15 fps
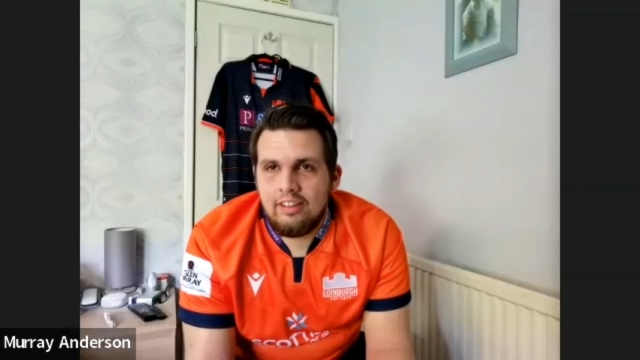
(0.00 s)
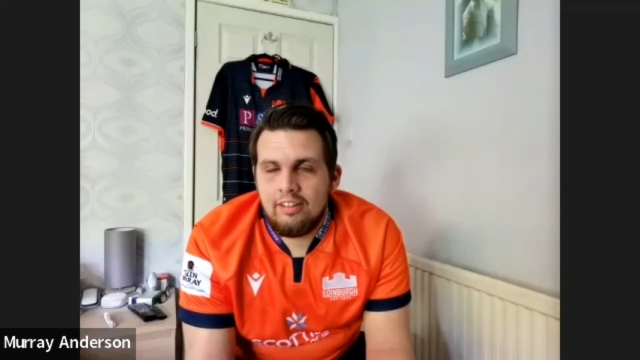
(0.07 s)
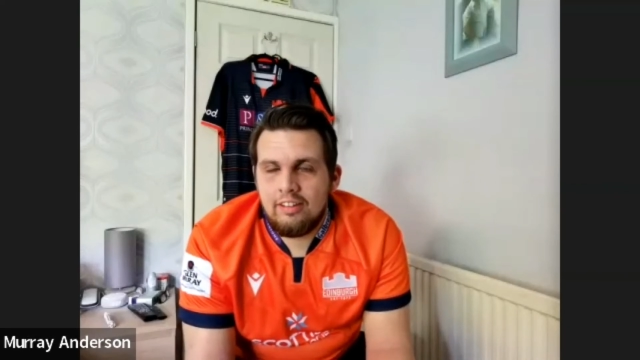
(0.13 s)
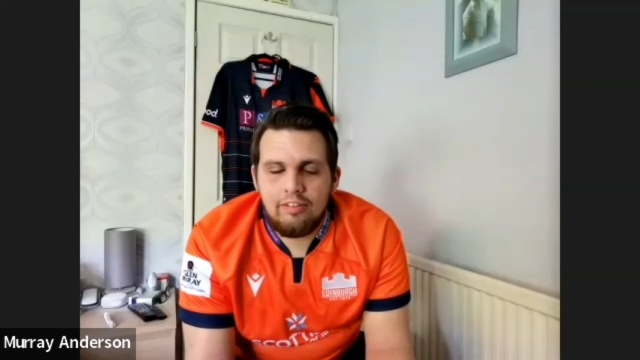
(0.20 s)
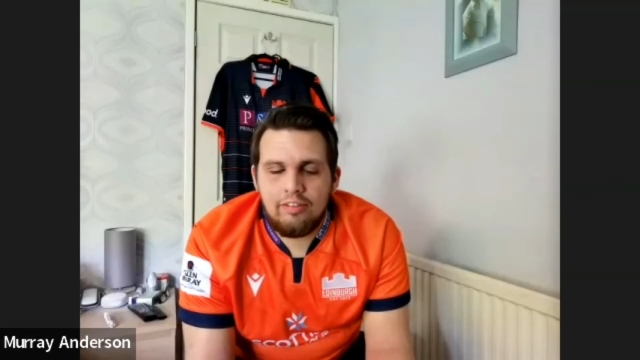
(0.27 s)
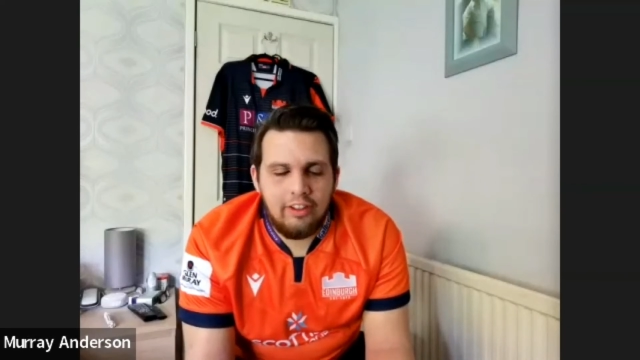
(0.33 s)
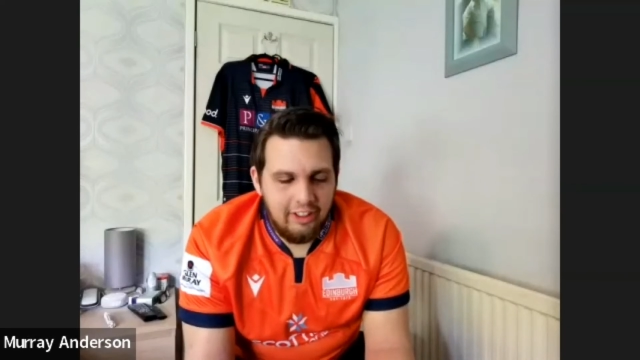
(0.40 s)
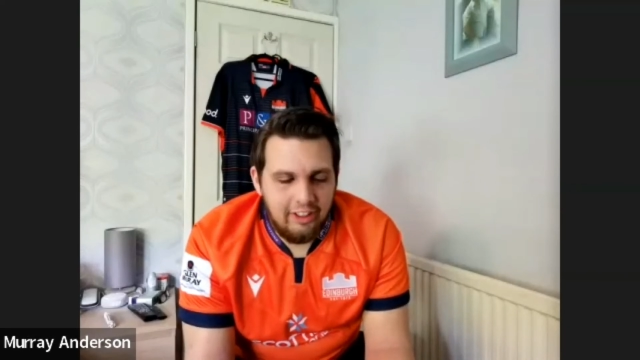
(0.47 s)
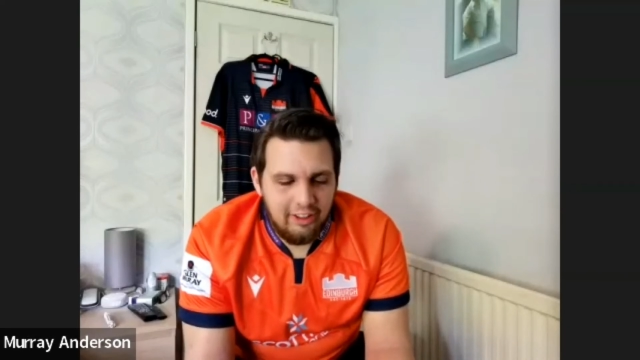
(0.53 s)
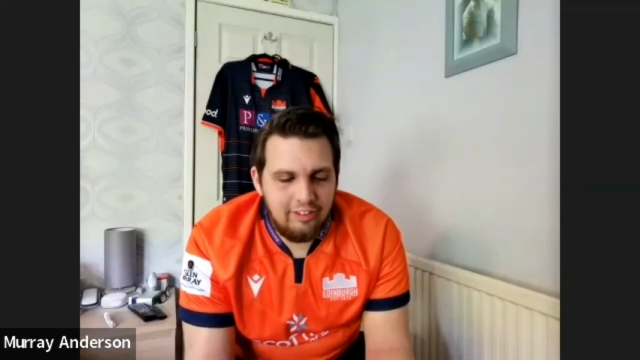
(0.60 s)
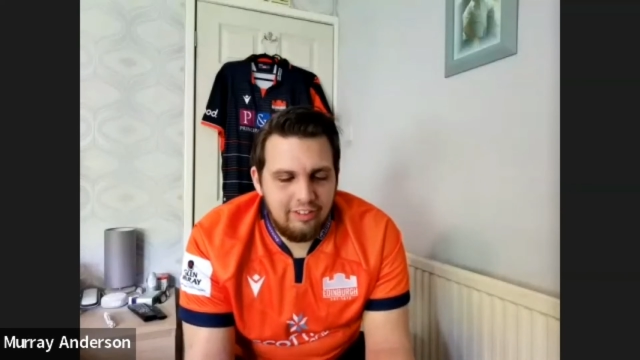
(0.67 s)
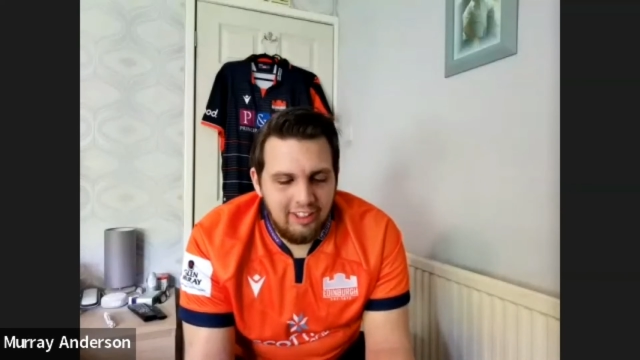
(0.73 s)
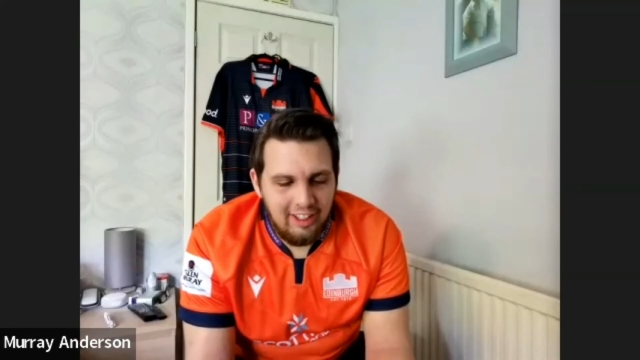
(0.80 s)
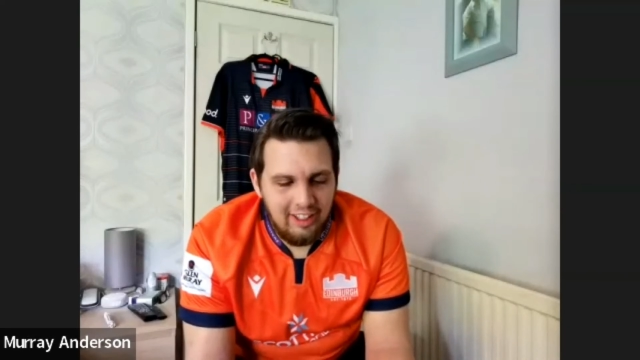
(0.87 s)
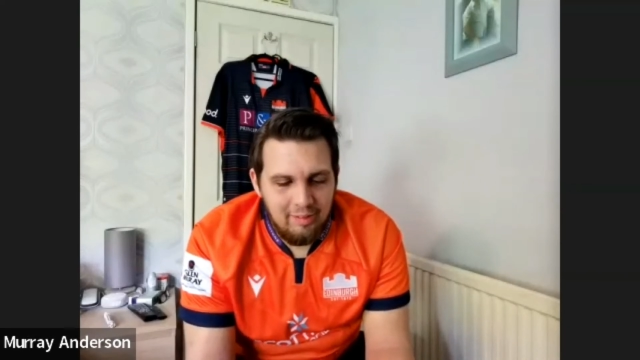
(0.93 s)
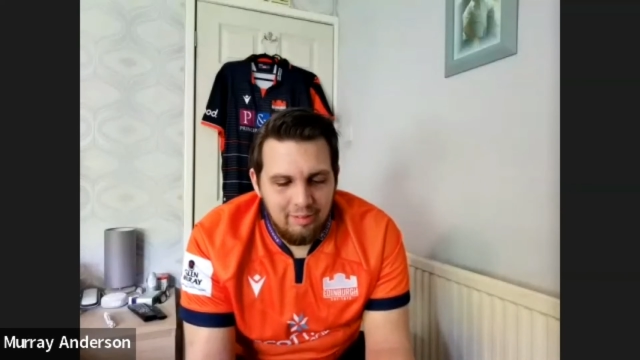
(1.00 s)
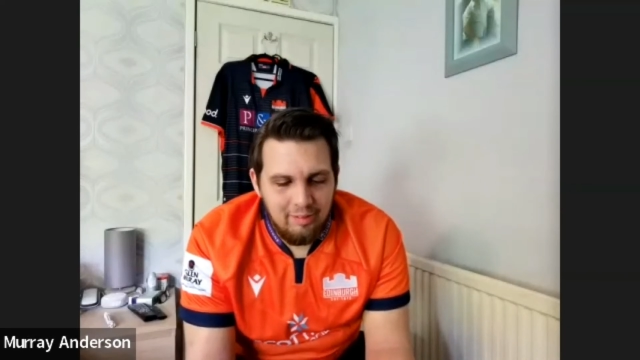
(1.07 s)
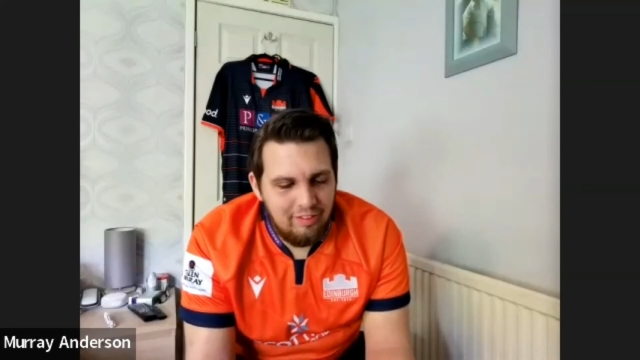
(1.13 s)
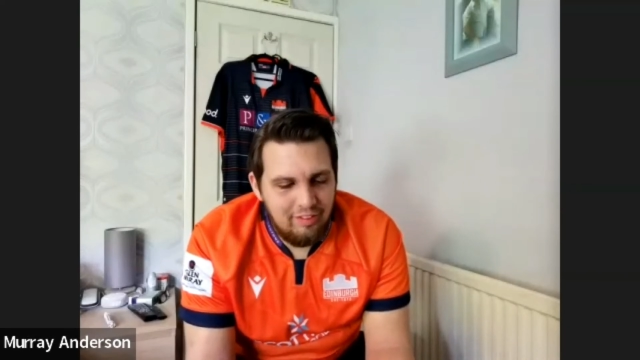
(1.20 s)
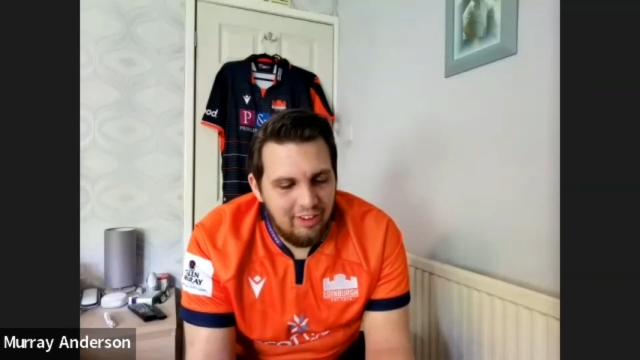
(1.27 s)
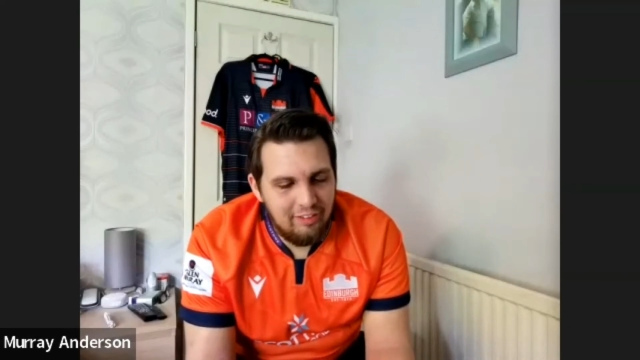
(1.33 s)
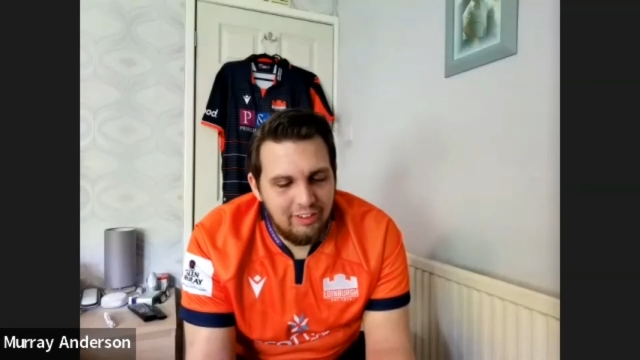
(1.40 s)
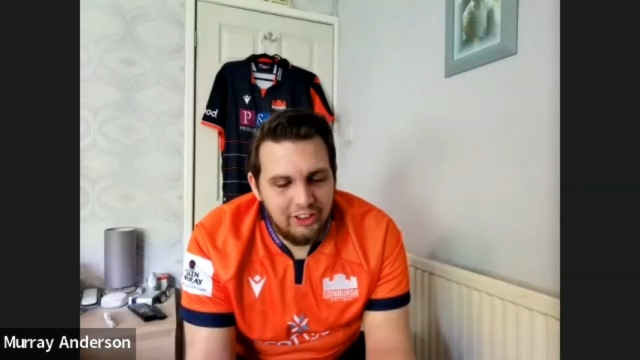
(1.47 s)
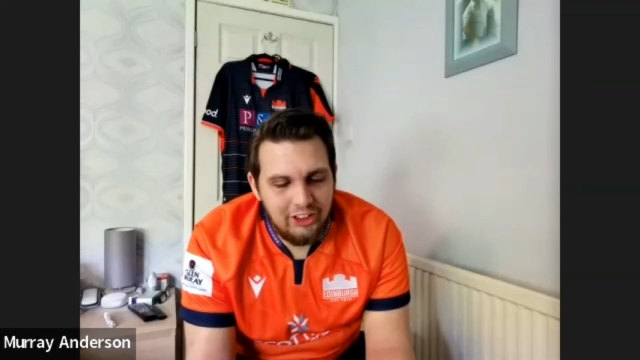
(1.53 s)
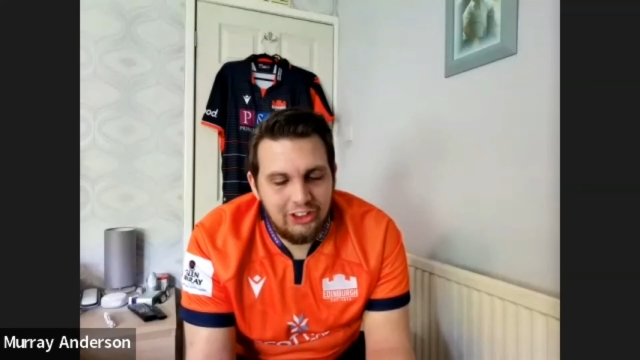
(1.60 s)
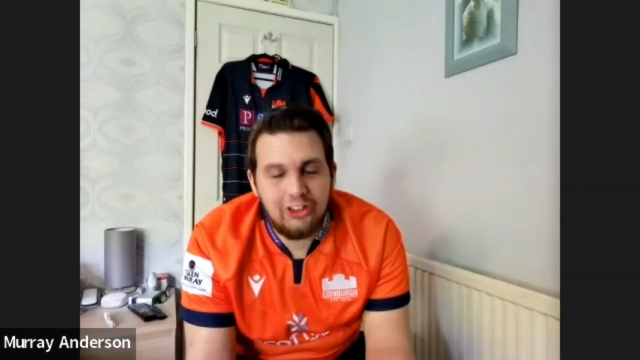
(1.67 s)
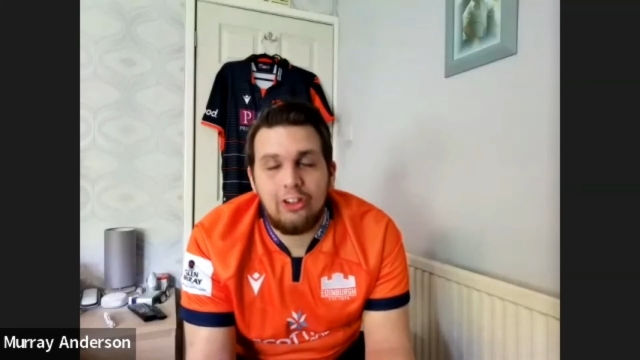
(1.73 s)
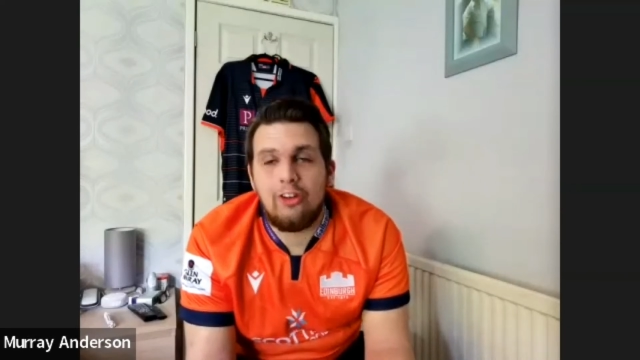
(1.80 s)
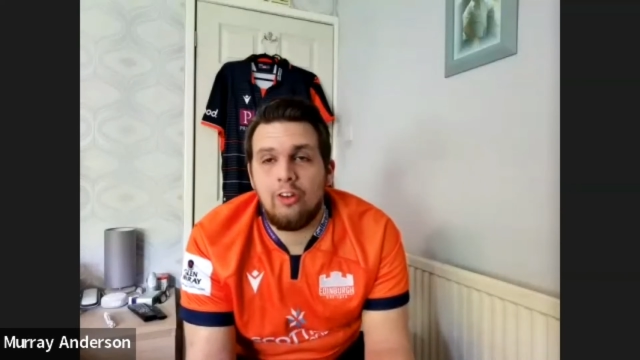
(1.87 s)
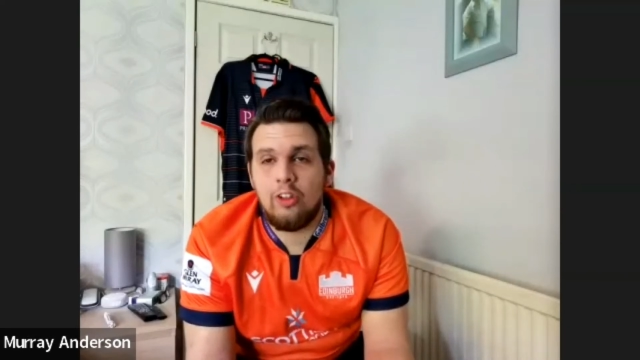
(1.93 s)
Fair enough. Favorite
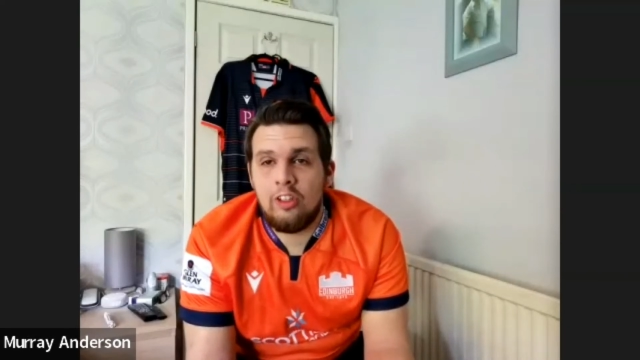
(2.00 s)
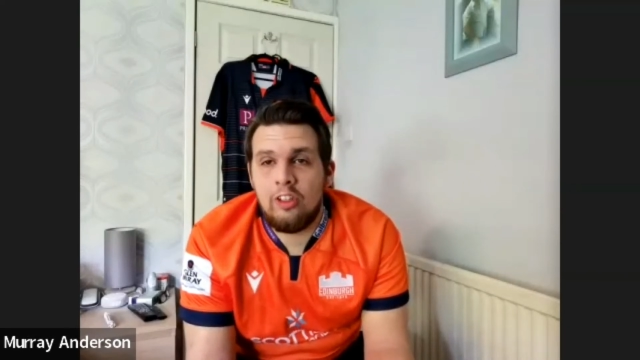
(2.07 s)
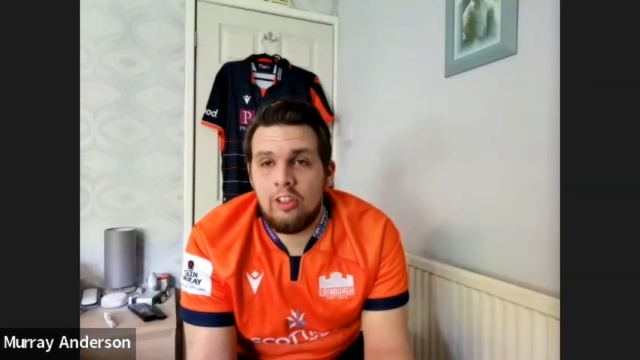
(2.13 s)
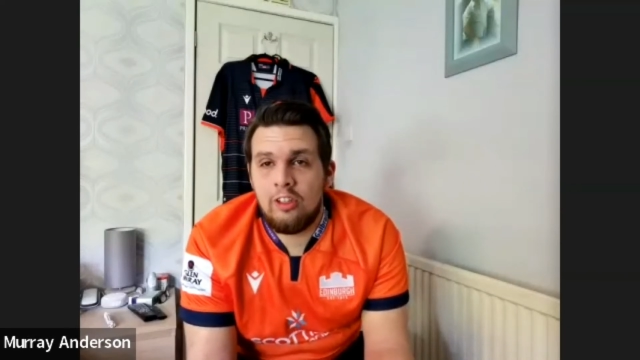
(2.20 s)
song?